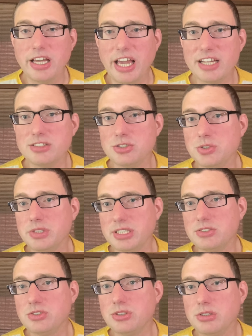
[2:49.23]
and you need
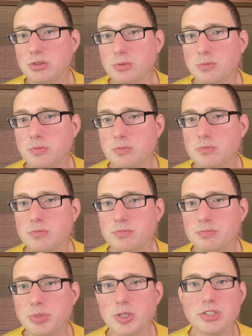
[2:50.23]
to
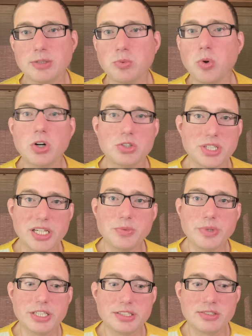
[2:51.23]
build up walls
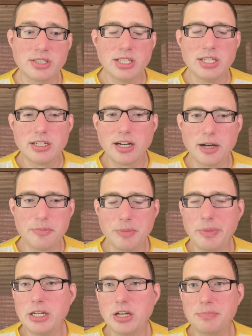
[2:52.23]
anyways, it may
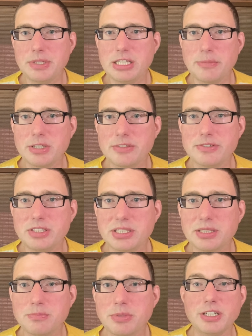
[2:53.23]
not be that big of a deal,
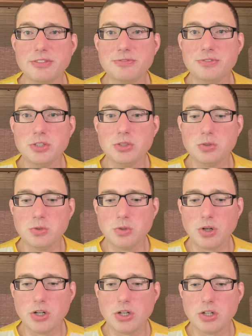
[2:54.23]
but if you
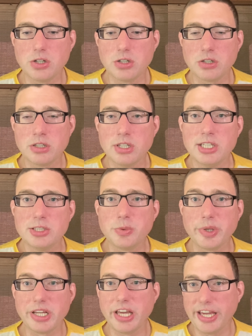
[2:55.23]
are
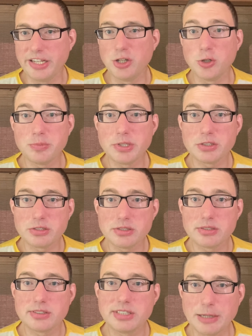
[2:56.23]
doing a no-build
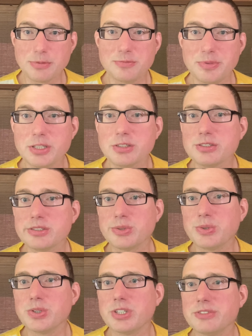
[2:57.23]
type of build,
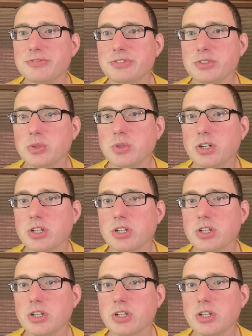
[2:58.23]
or if you are